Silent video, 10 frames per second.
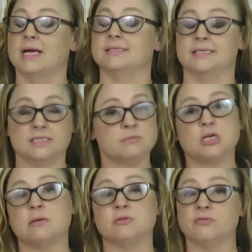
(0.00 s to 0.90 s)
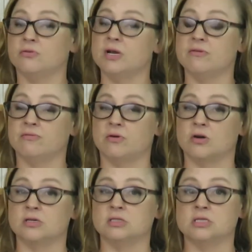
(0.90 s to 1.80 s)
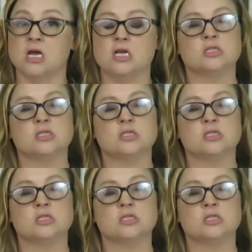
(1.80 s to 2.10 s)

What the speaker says: I did some jobs for free at first